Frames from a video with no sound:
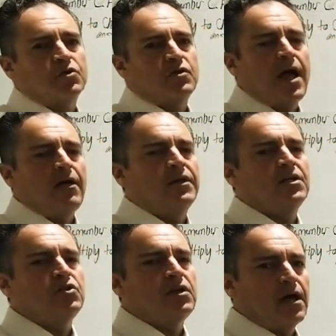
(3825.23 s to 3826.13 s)
So Hallie,
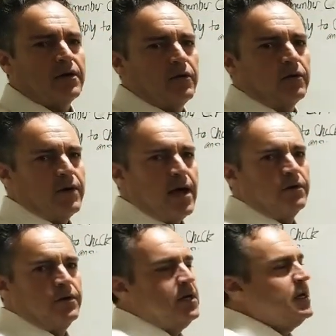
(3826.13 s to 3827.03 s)
get your calculator
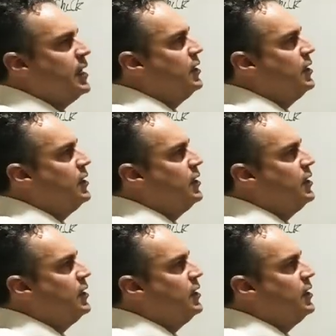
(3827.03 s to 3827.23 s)
out, and